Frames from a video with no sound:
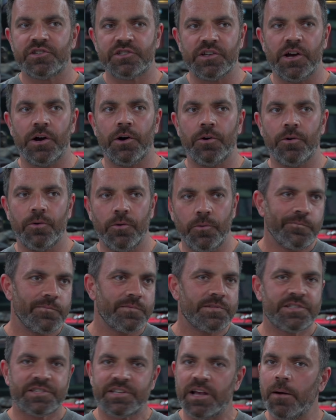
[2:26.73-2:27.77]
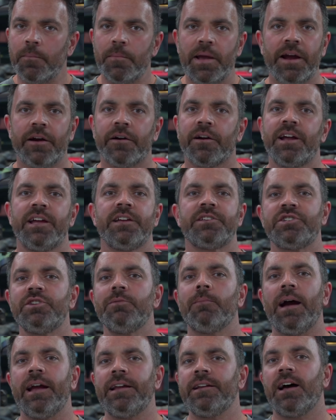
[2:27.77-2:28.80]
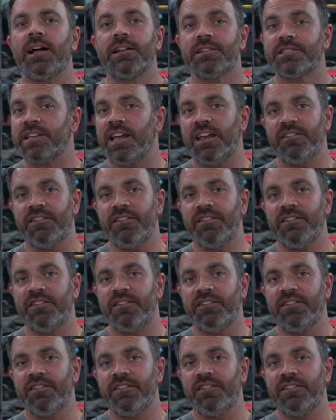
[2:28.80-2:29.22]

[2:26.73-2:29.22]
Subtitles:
So some areas you might not save